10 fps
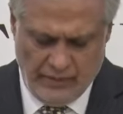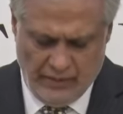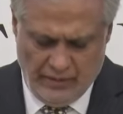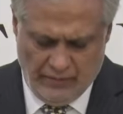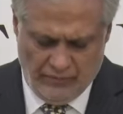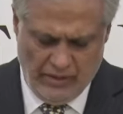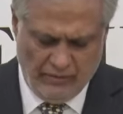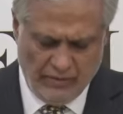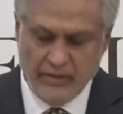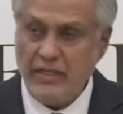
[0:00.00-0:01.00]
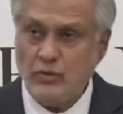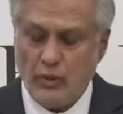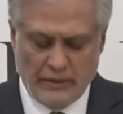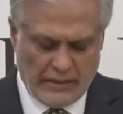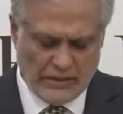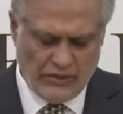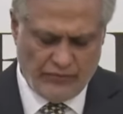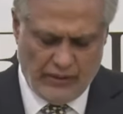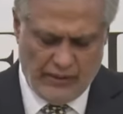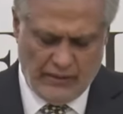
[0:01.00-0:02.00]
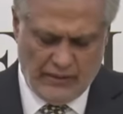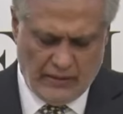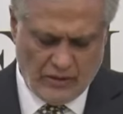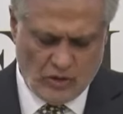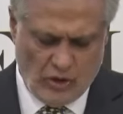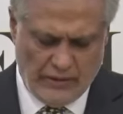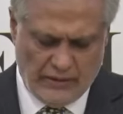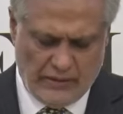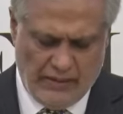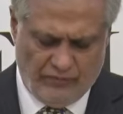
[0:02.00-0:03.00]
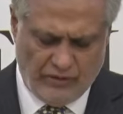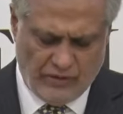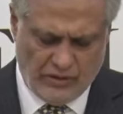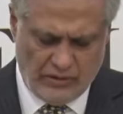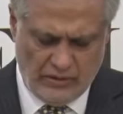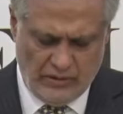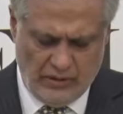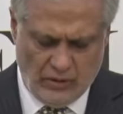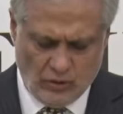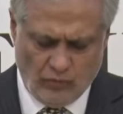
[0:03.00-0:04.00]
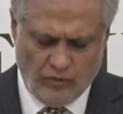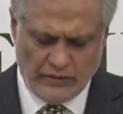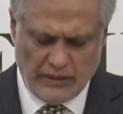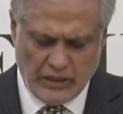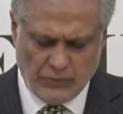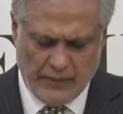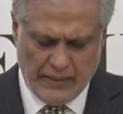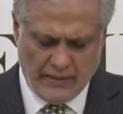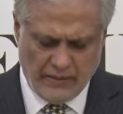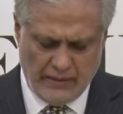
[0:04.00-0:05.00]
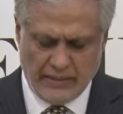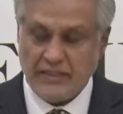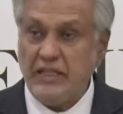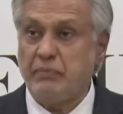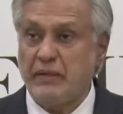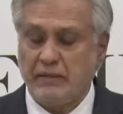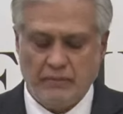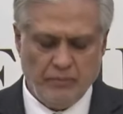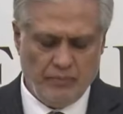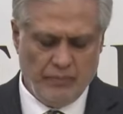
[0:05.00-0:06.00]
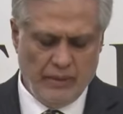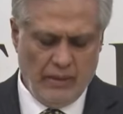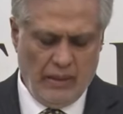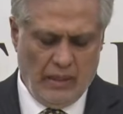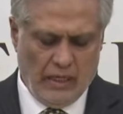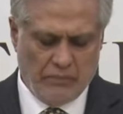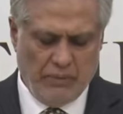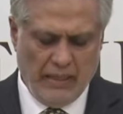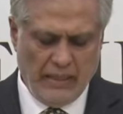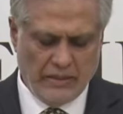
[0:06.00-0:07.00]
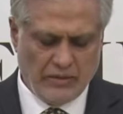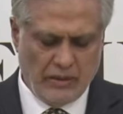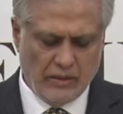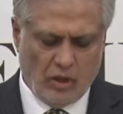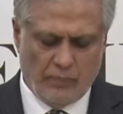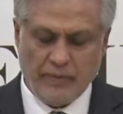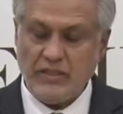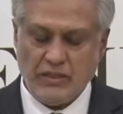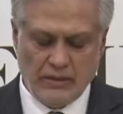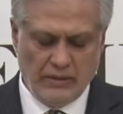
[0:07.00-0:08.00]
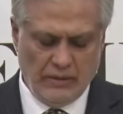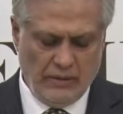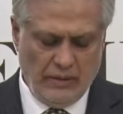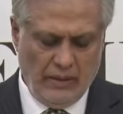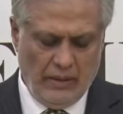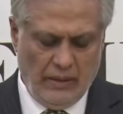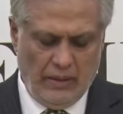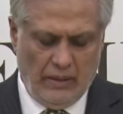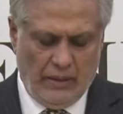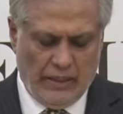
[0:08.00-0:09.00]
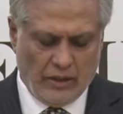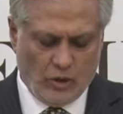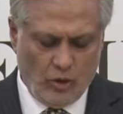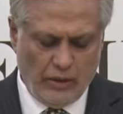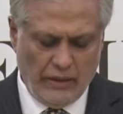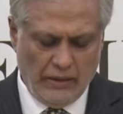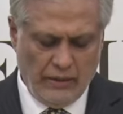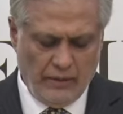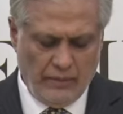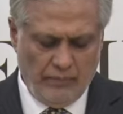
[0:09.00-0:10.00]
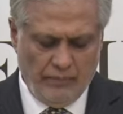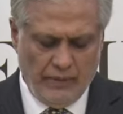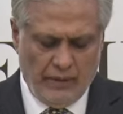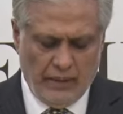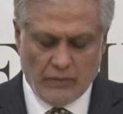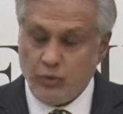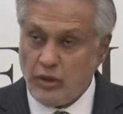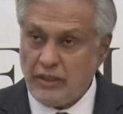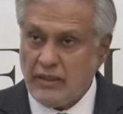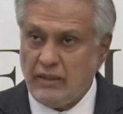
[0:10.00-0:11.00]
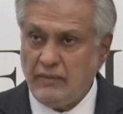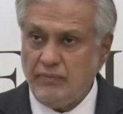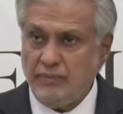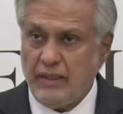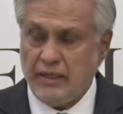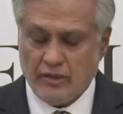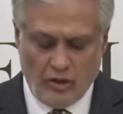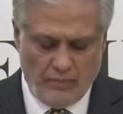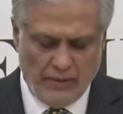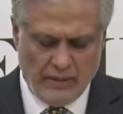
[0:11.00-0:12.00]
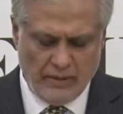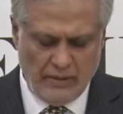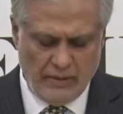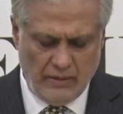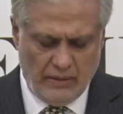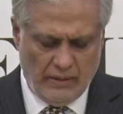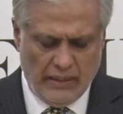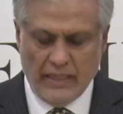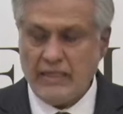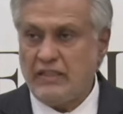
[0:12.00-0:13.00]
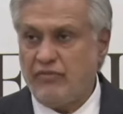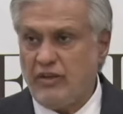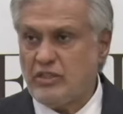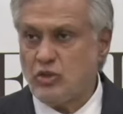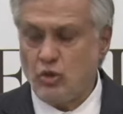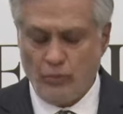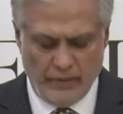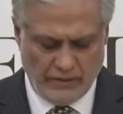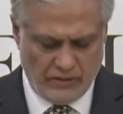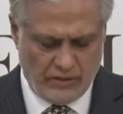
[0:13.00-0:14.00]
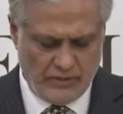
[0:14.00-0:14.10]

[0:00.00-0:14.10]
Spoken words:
We have agreed to intensify our joint efforts to further expand and deepen our bilateral cooperation, including in political, economic, and defense domains.